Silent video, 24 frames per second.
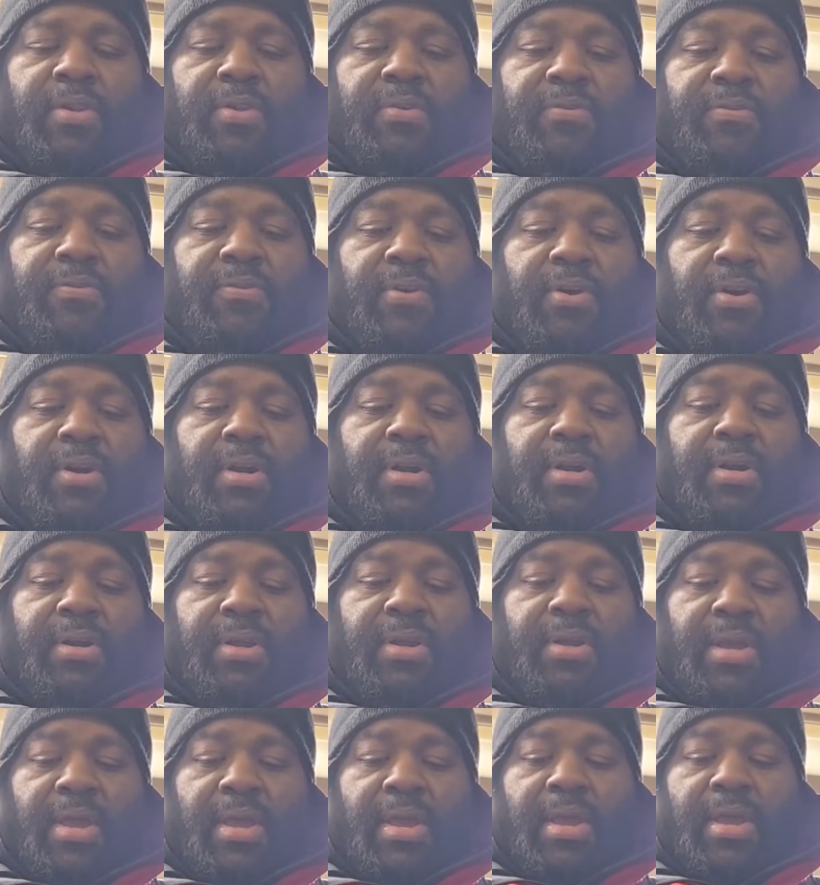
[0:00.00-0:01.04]
far.
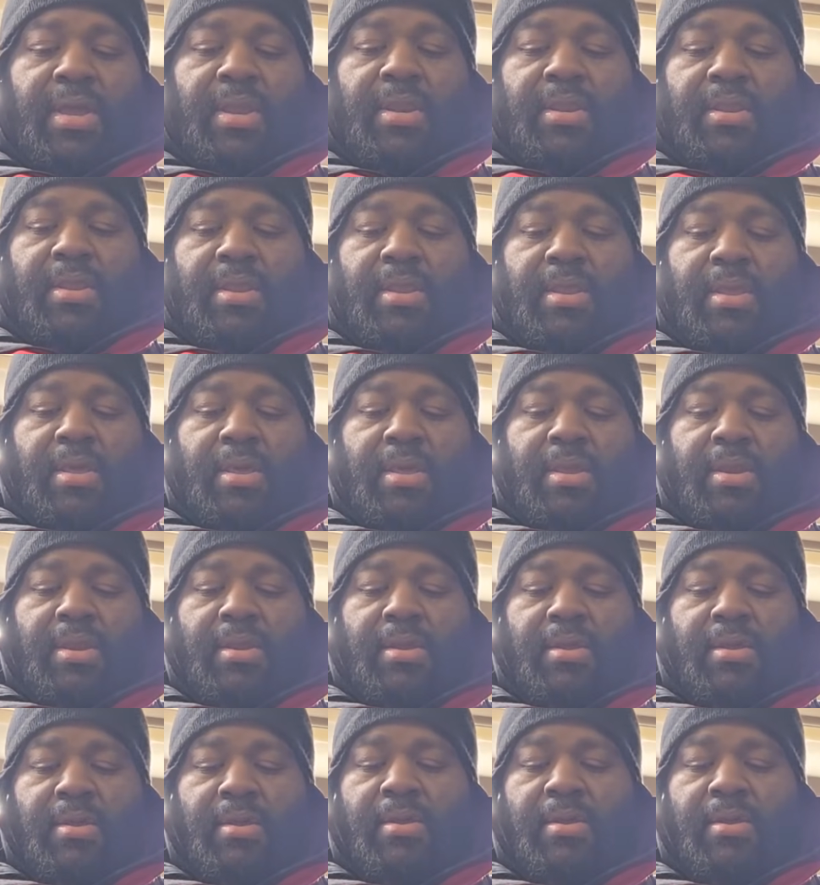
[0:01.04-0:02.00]
And then